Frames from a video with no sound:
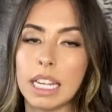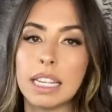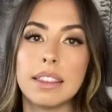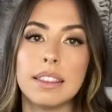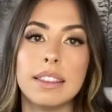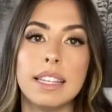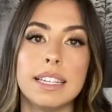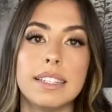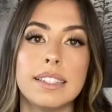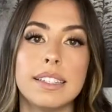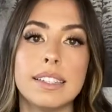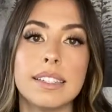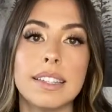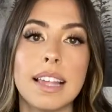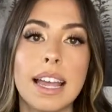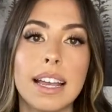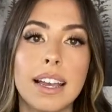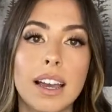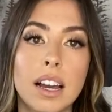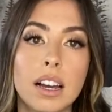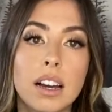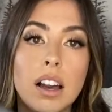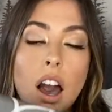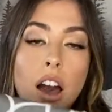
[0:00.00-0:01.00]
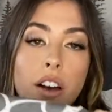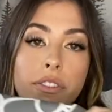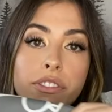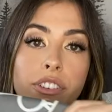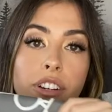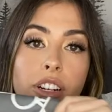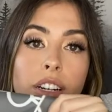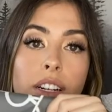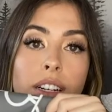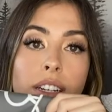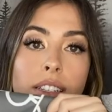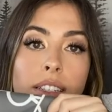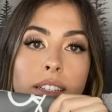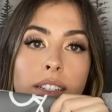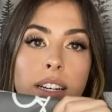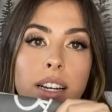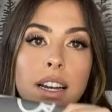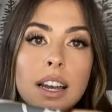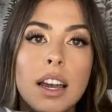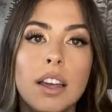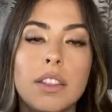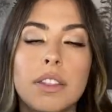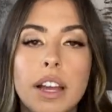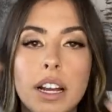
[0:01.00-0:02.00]
this is like a cover
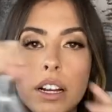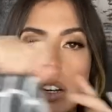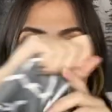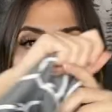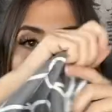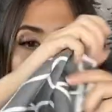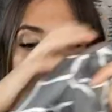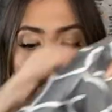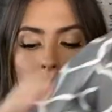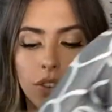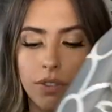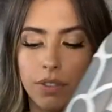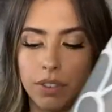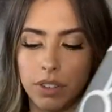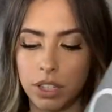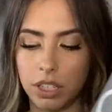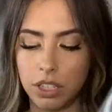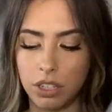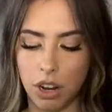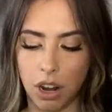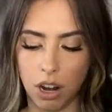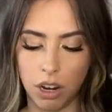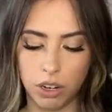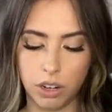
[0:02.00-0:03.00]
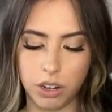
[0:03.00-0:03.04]
that goes over the dog